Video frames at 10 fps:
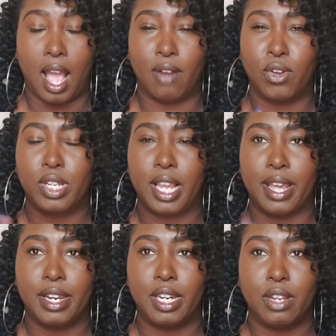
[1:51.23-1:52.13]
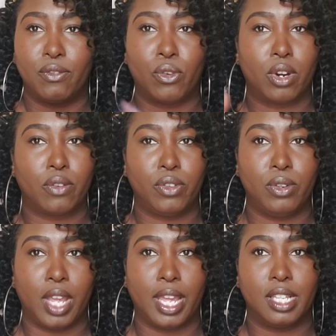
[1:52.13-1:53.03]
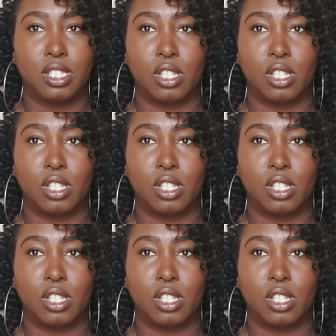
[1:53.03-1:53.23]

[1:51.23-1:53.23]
I've only had it in for a few days,